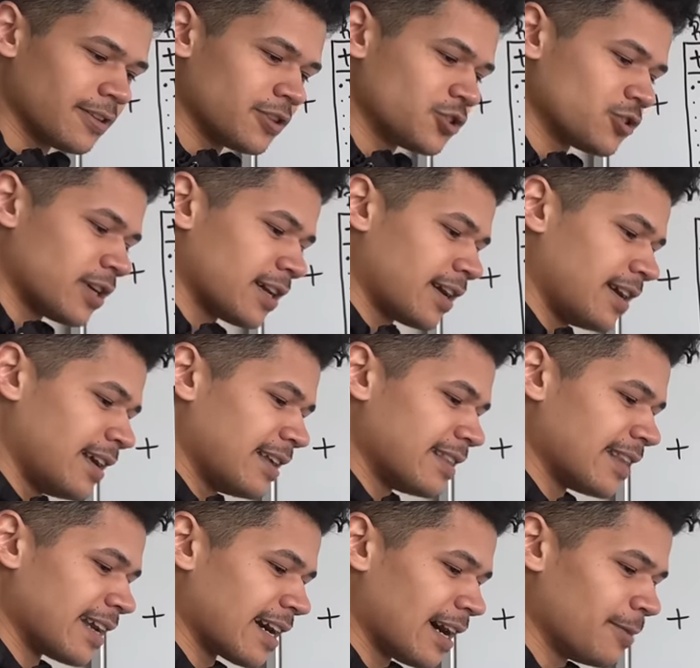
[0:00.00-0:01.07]
the truck,
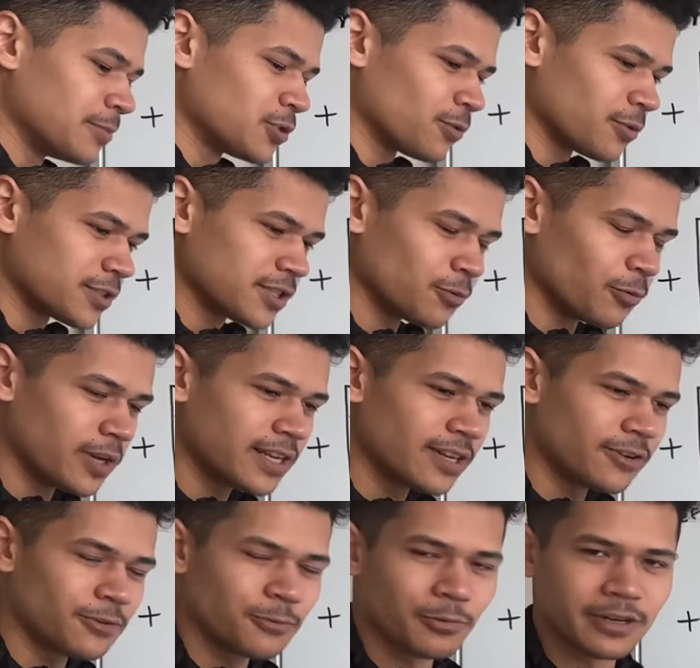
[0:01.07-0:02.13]
they come towards the
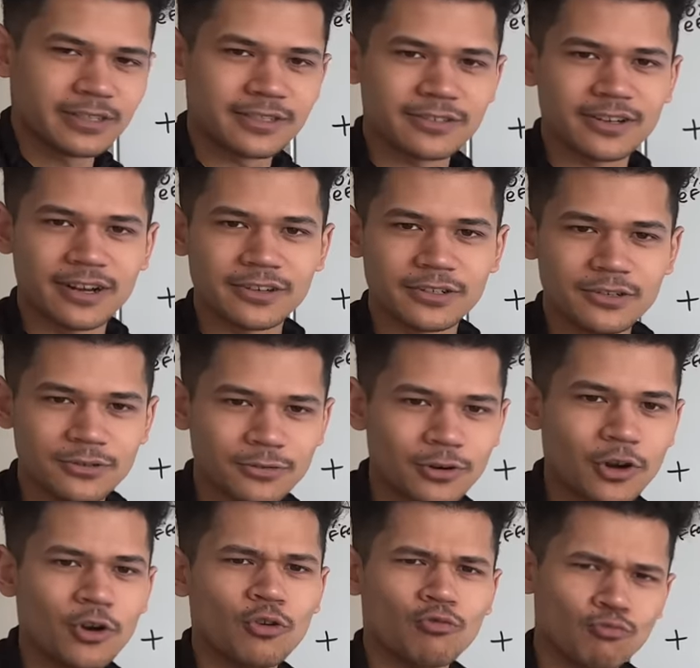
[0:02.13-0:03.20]
window. What does your dog do?
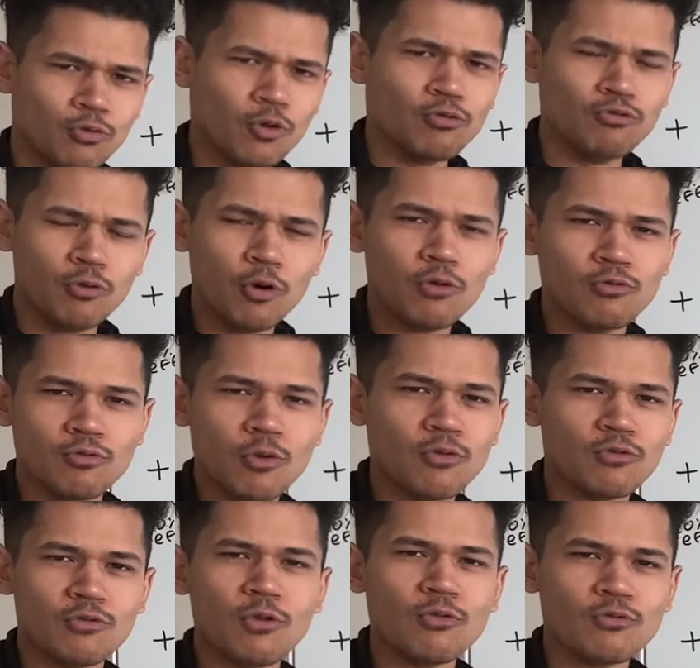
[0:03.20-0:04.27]
Roof, roof,
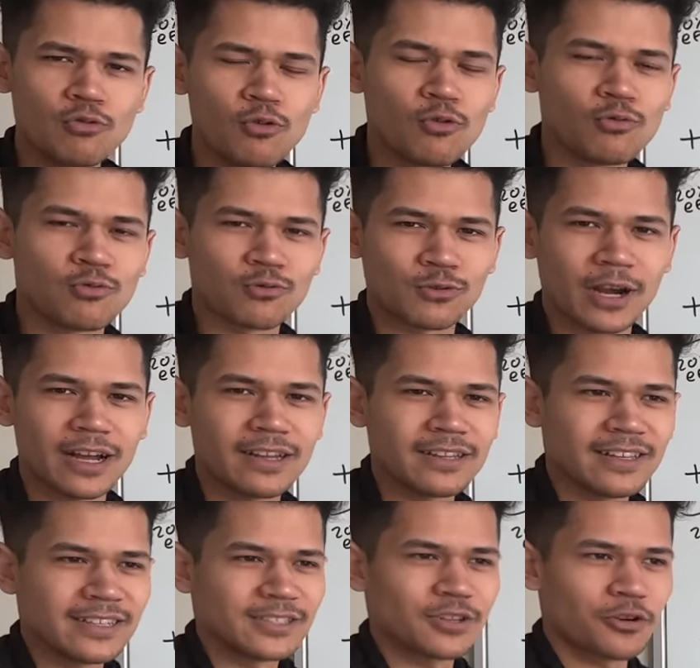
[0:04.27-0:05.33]
roof, roof, roof, right?
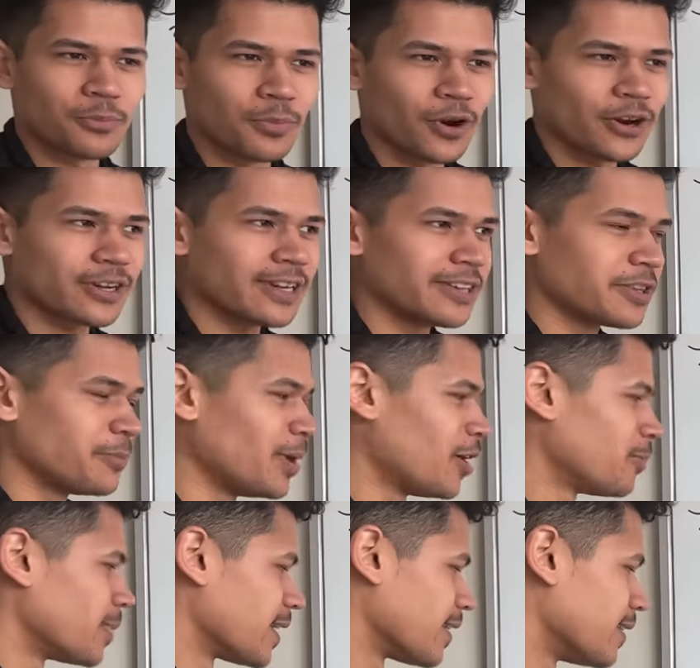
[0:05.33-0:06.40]
Start barking out the
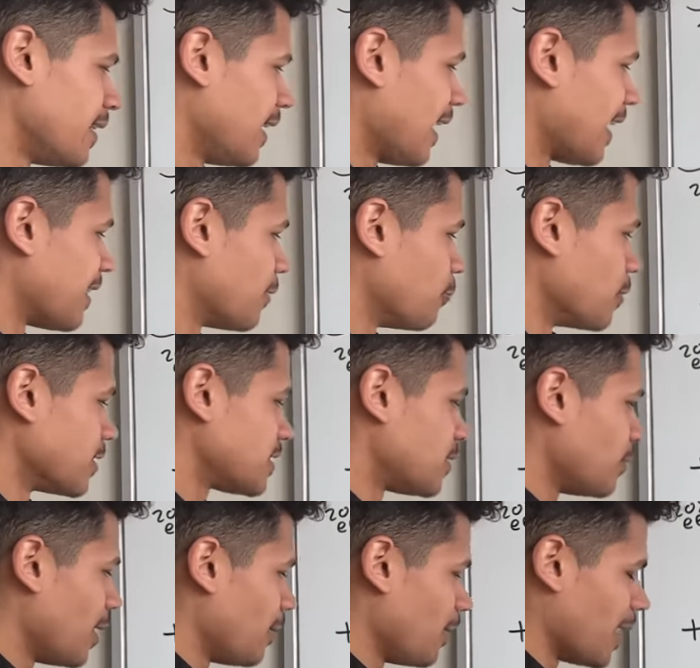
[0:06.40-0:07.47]
mailman. And then what does the
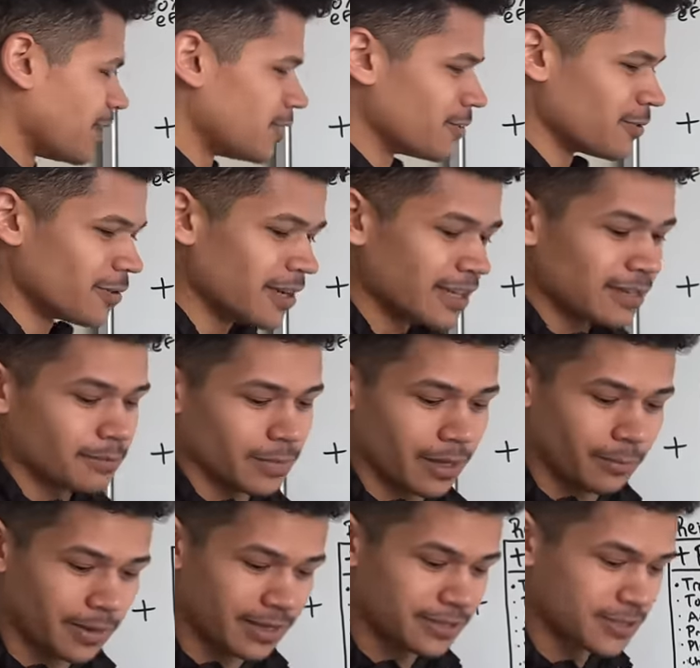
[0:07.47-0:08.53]
mailman do?
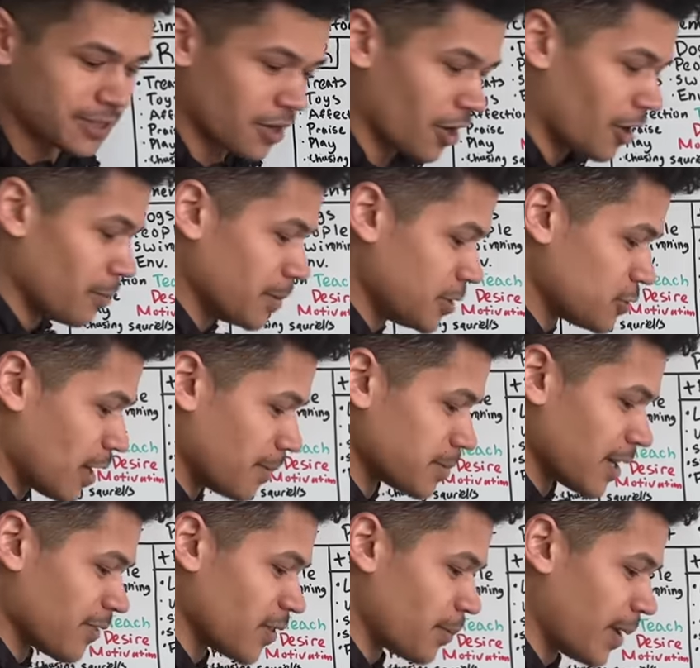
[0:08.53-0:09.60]
Mailman just calmly drops
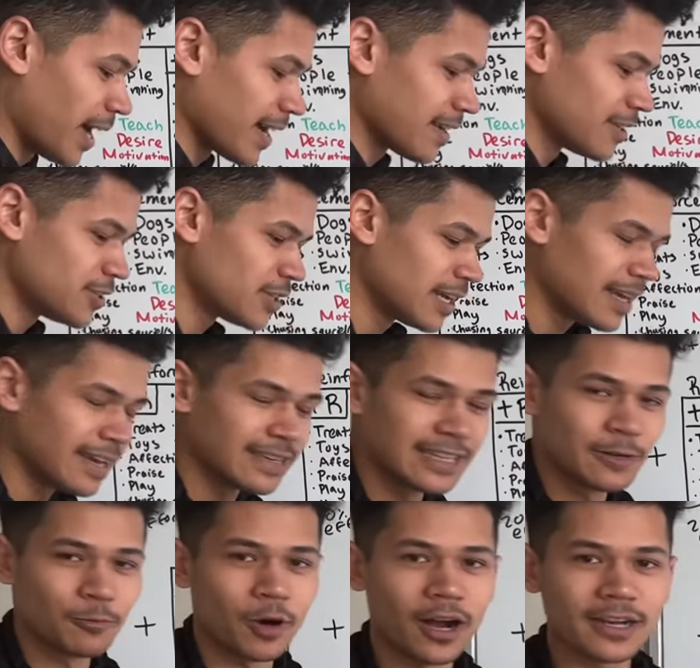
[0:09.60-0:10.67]
off the package and
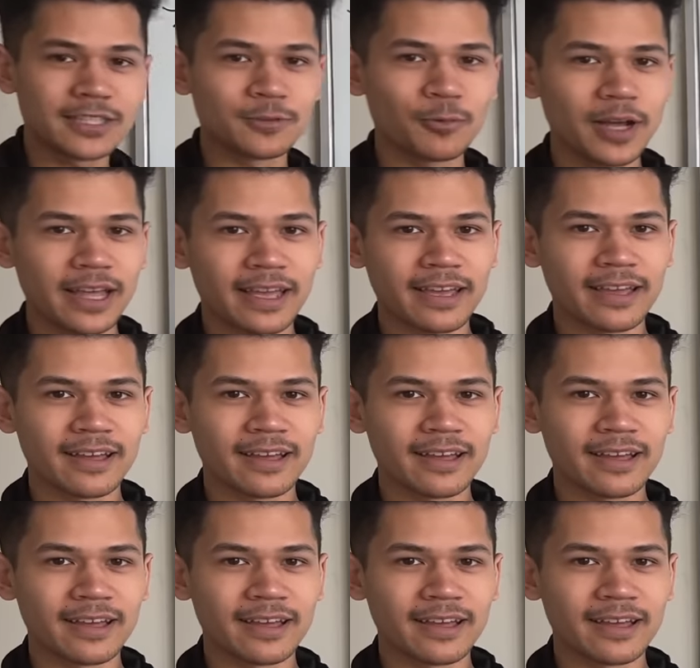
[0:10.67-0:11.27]
then walks away.